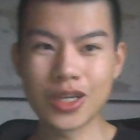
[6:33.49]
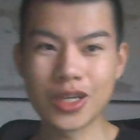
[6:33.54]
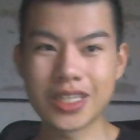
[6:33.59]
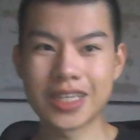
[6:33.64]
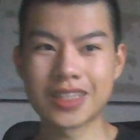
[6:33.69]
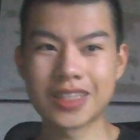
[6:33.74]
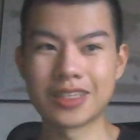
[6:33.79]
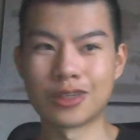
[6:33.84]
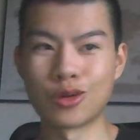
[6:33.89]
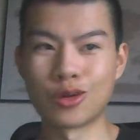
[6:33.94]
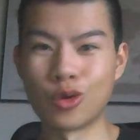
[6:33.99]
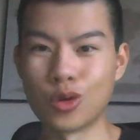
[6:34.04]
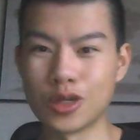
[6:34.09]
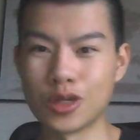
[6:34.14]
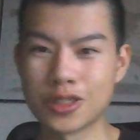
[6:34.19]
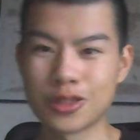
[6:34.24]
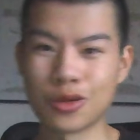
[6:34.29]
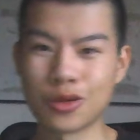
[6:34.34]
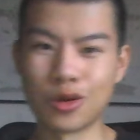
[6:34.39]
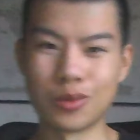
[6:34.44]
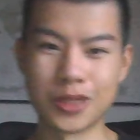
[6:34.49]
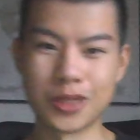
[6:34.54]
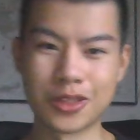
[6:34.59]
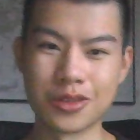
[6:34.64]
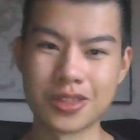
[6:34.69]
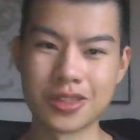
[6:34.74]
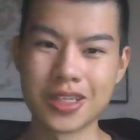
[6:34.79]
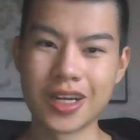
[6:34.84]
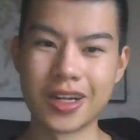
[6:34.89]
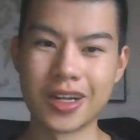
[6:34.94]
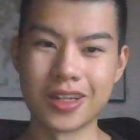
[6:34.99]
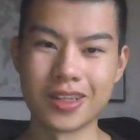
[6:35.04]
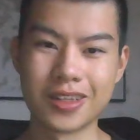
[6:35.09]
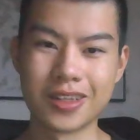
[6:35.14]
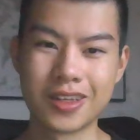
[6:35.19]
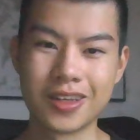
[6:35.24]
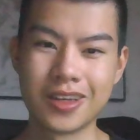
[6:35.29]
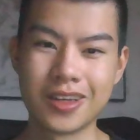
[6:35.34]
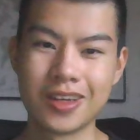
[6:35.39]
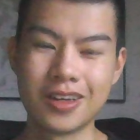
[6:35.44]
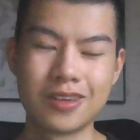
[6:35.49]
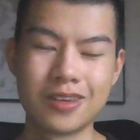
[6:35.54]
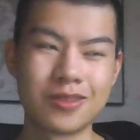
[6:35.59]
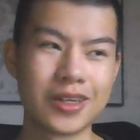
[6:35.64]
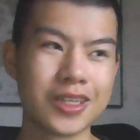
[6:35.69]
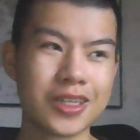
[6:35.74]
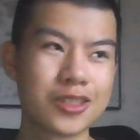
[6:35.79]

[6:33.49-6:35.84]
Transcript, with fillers: that the course taught me to sell, right?